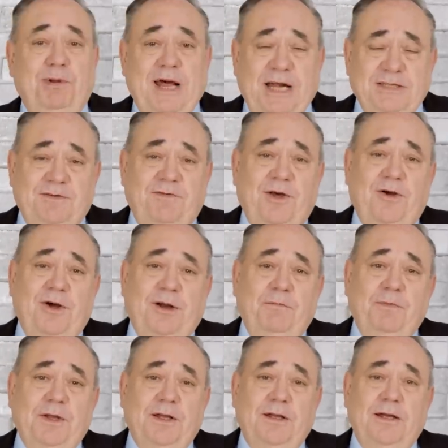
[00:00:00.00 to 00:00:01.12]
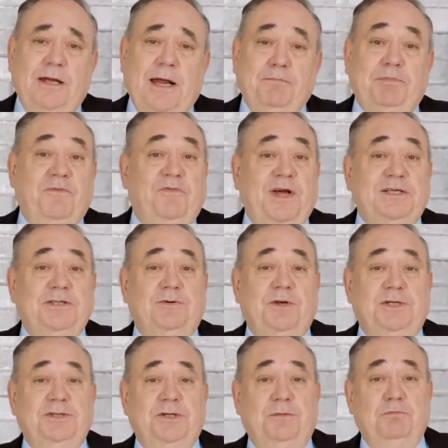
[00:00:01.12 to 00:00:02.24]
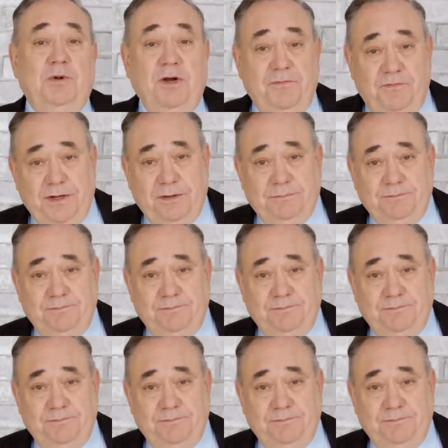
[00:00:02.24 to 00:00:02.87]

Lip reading: Blanchflower and Professor Richard Murphy.